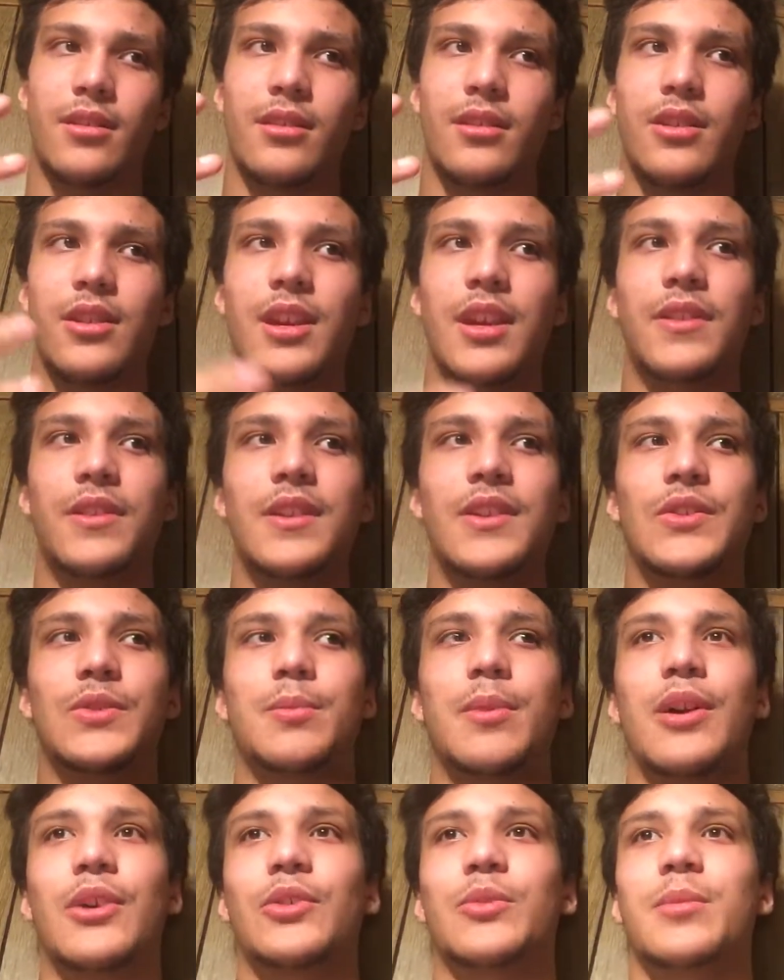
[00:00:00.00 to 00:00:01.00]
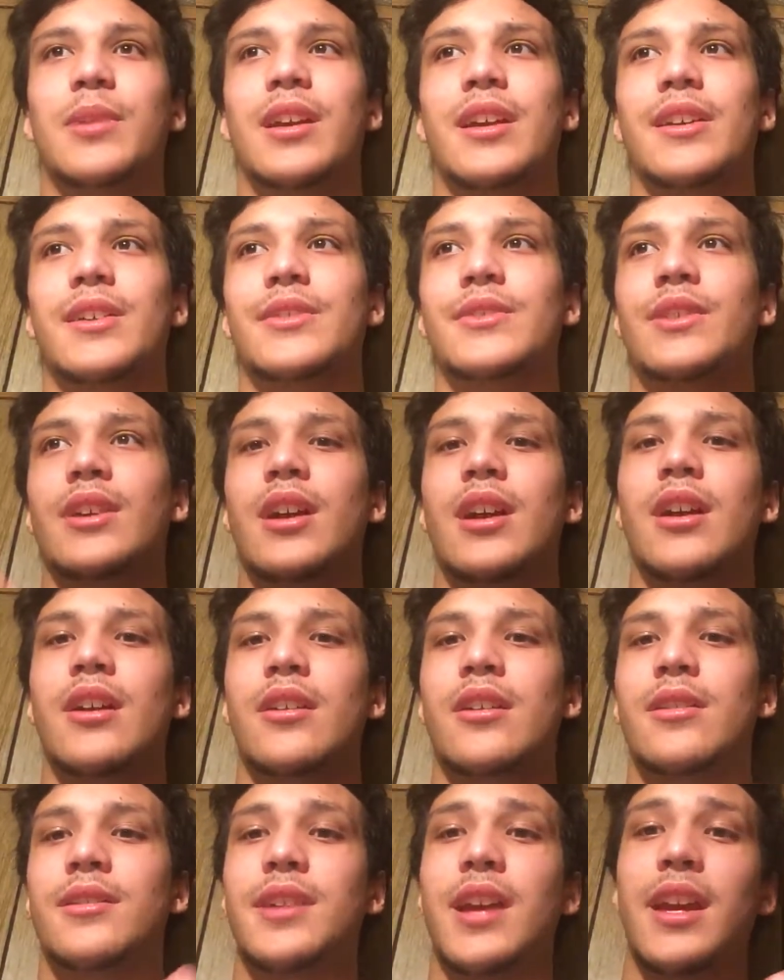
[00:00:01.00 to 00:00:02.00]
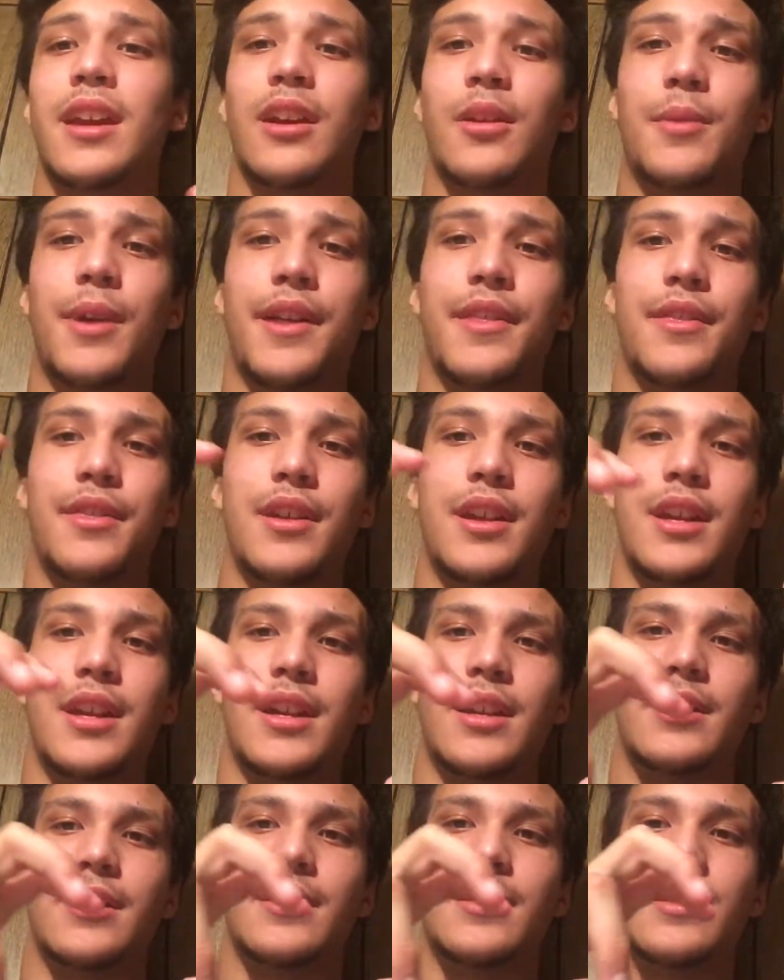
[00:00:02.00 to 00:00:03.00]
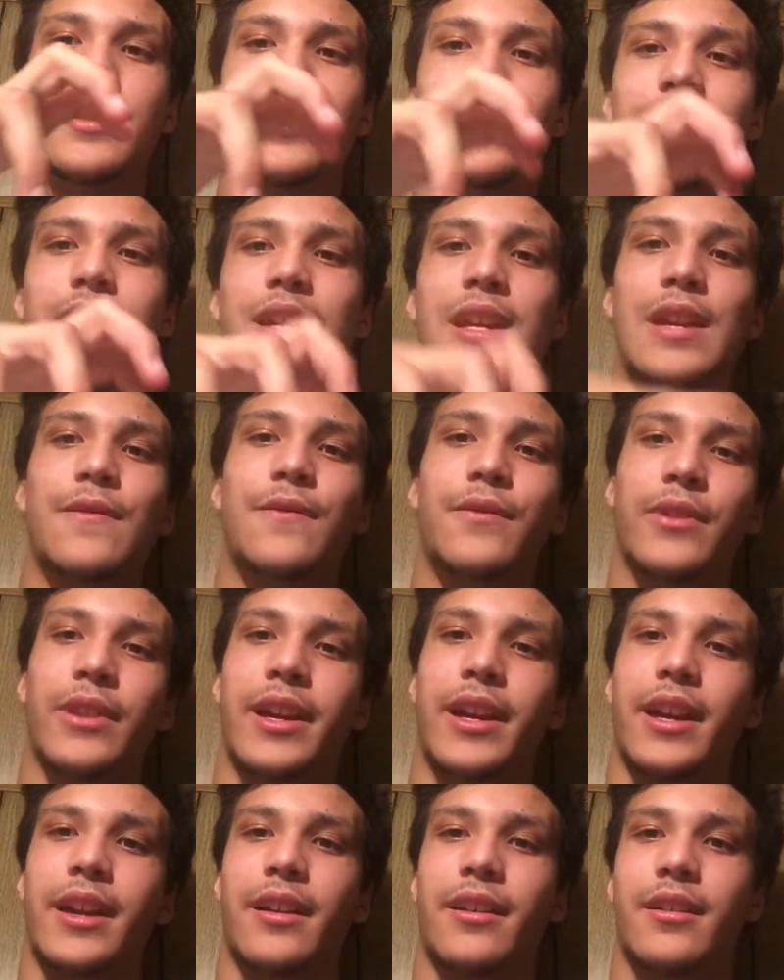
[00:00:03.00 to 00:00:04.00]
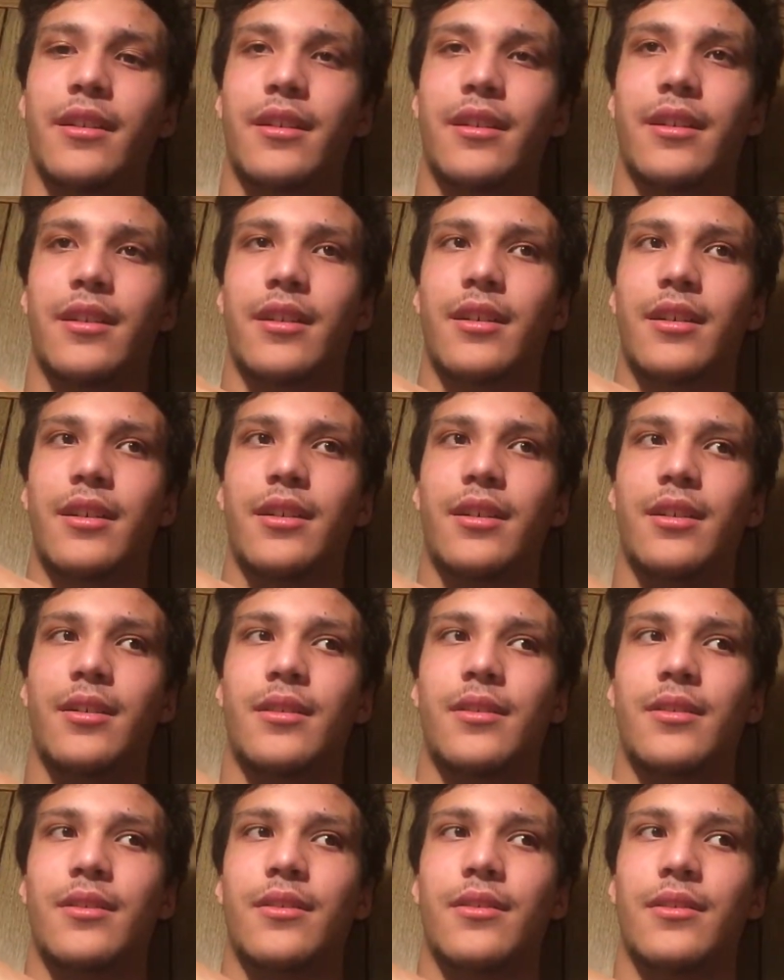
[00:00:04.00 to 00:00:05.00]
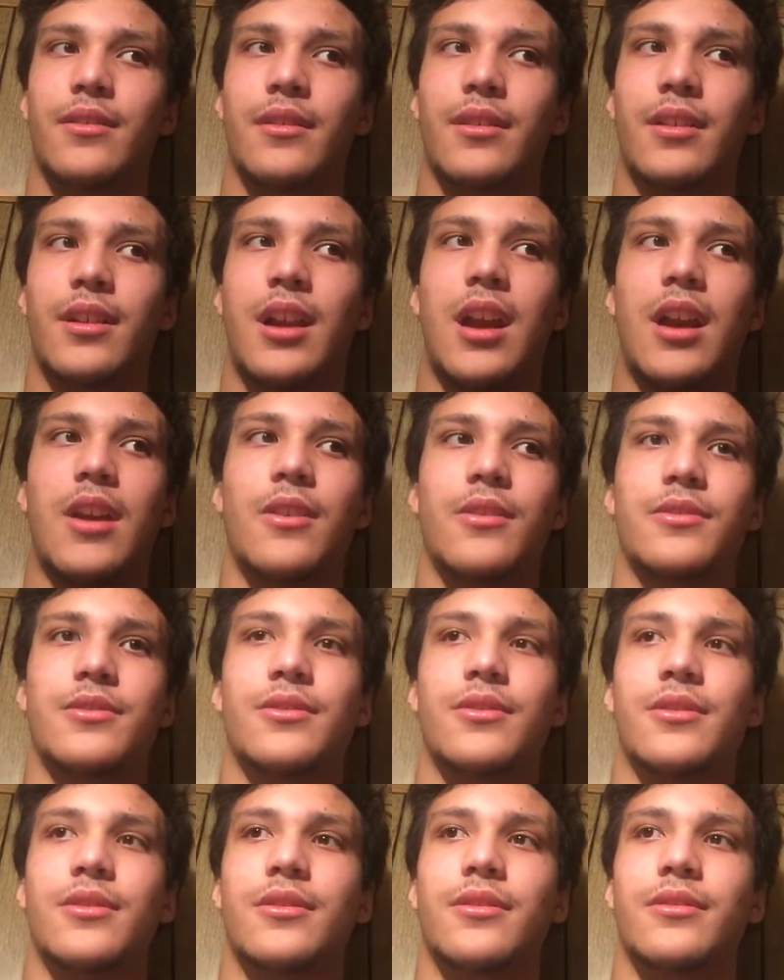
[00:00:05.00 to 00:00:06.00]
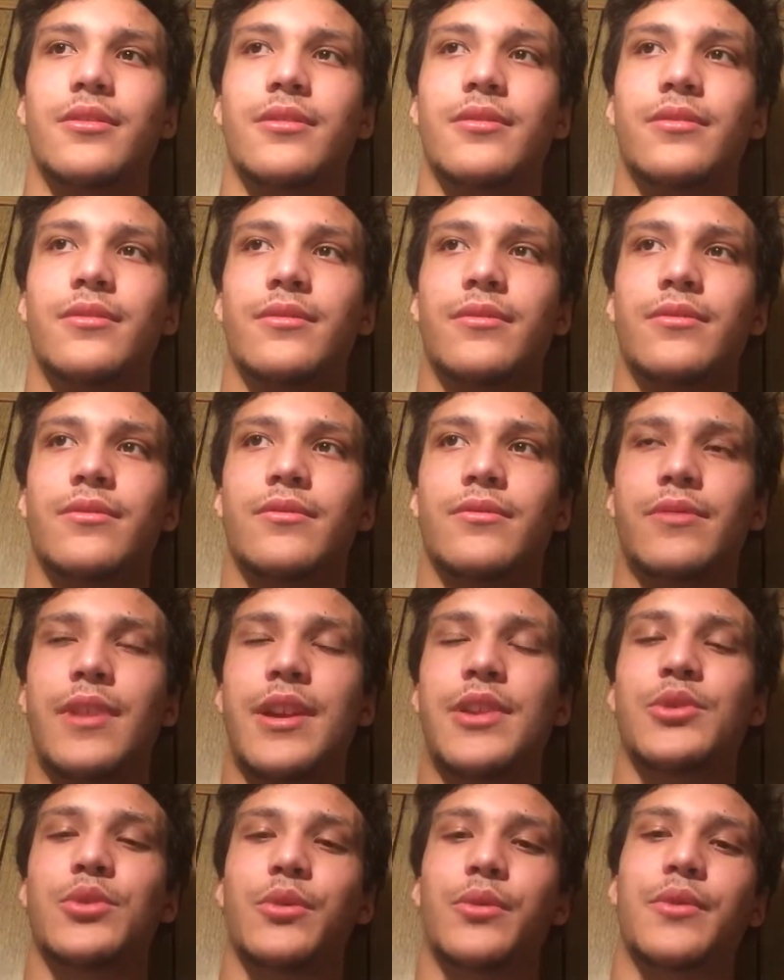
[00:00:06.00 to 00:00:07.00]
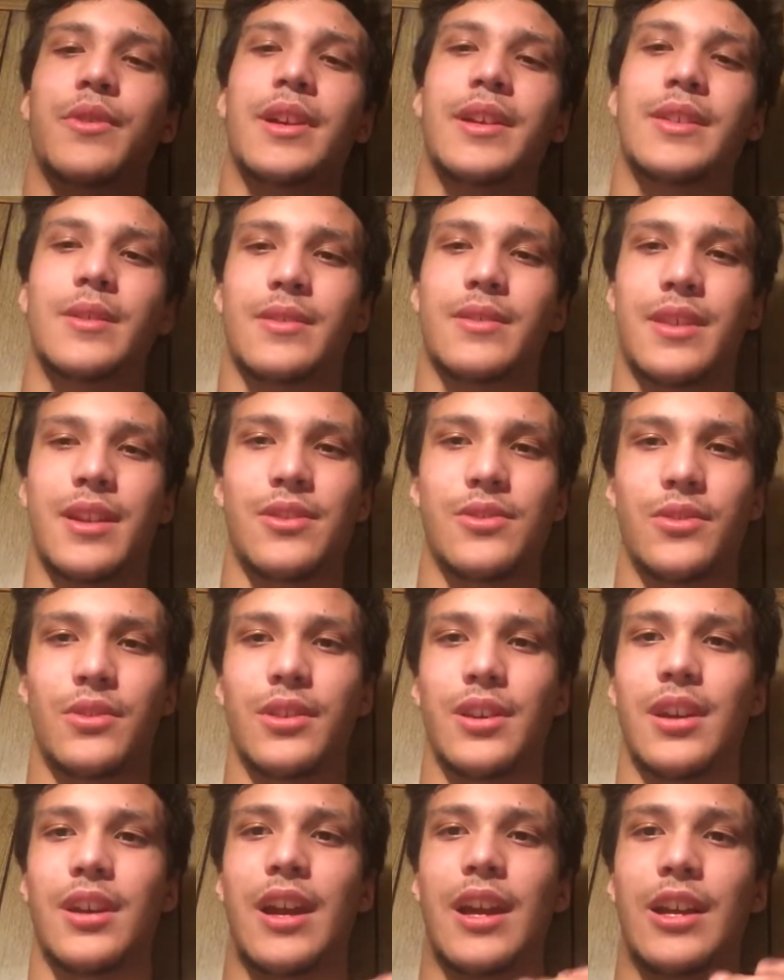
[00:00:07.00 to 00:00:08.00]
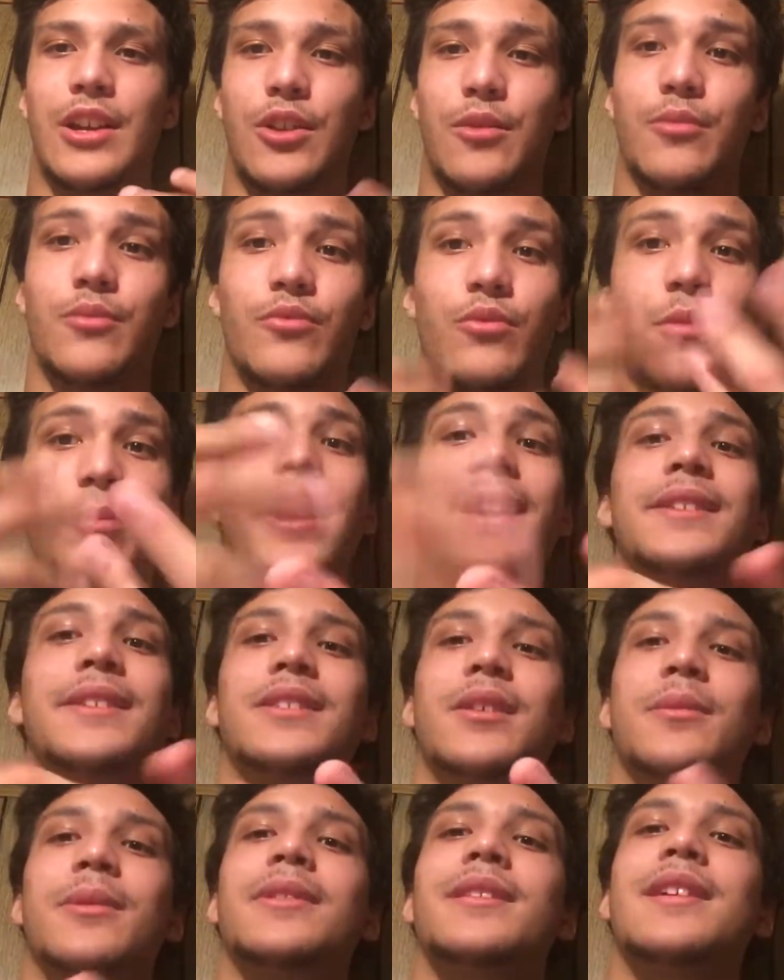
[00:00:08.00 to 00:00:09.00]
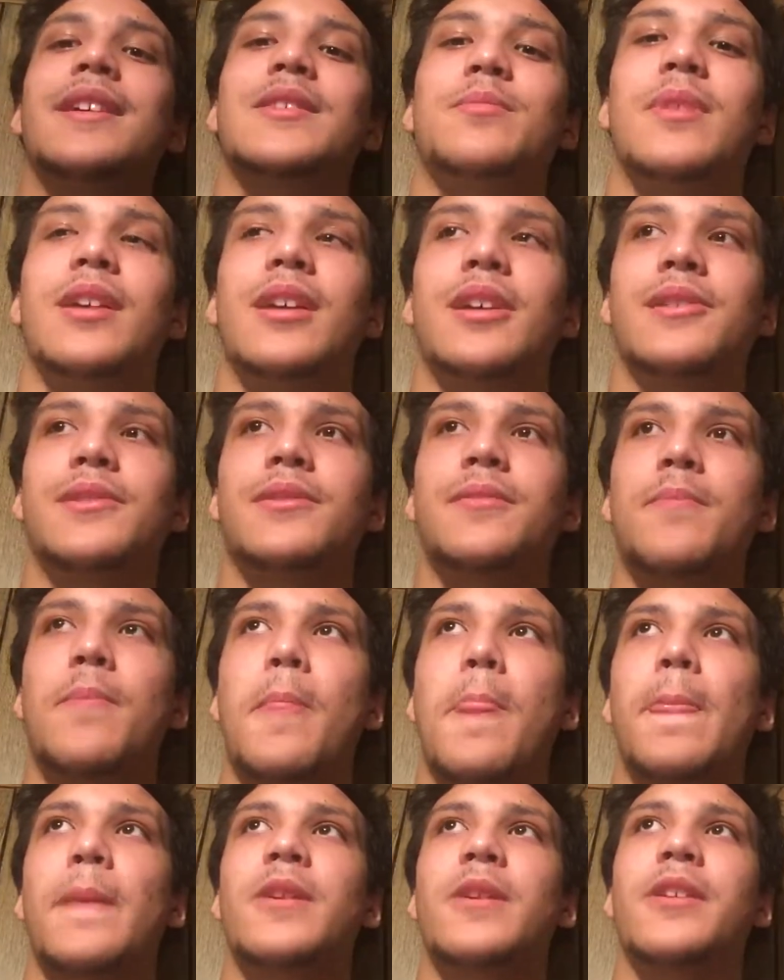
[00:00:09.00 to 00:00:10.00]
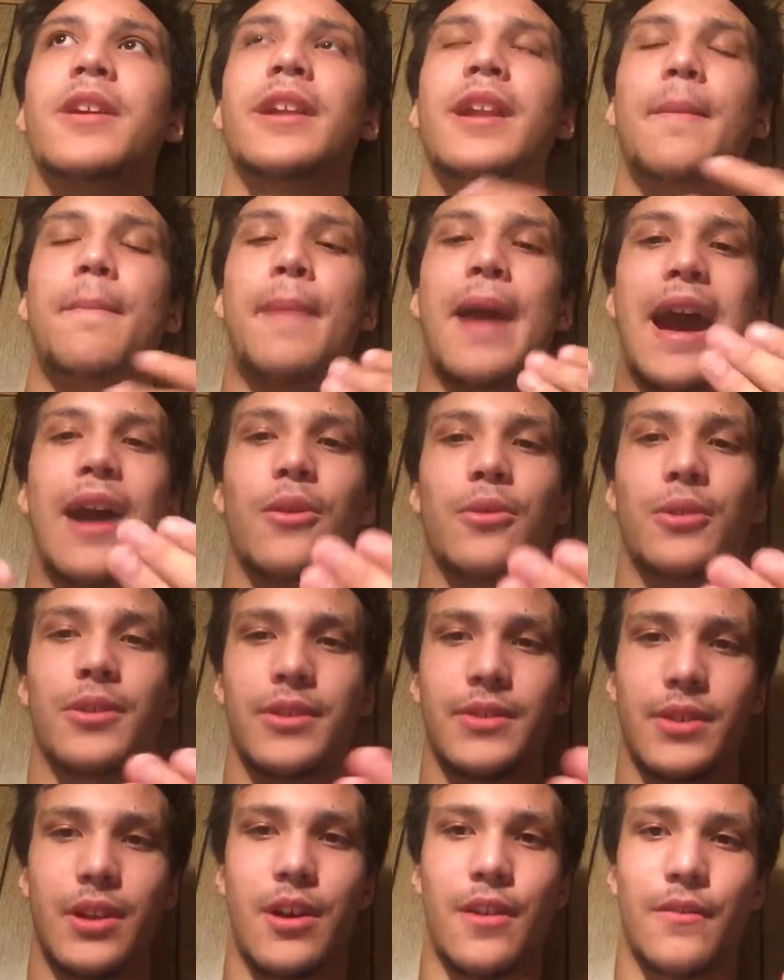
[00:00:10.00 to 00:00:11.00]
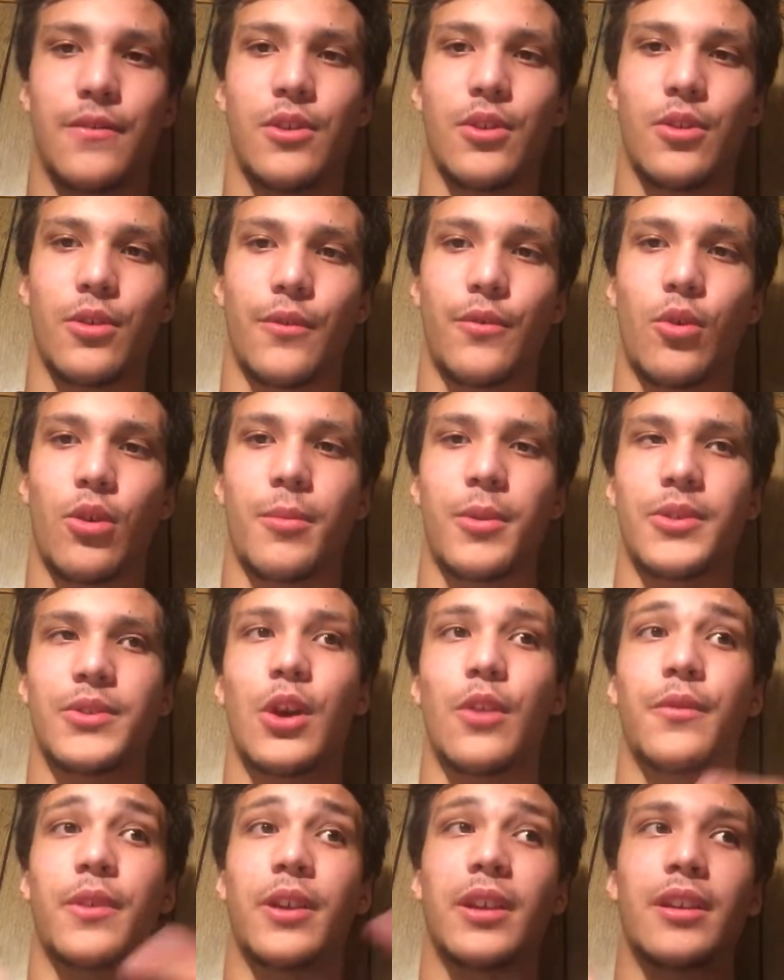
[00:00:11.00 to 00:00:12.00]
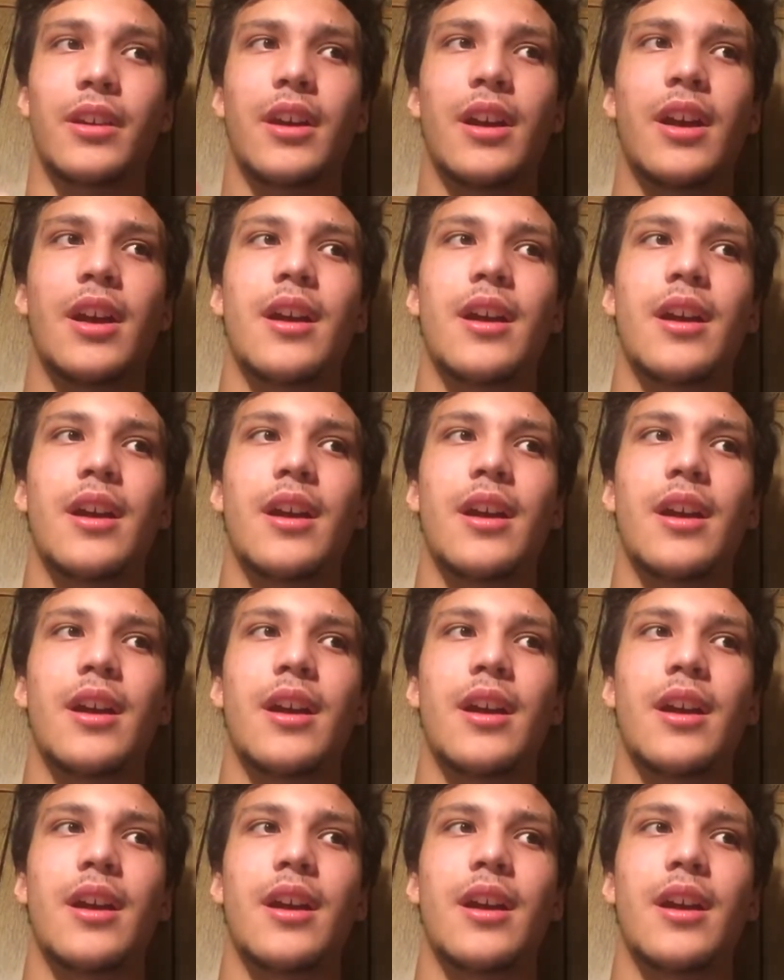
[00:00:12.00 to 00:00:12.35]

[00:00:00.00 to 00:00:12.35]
you get these spells because you're taking away the tiefling character racial feats, essentially, and you're replacing it with this because you're getting powers of your former self. And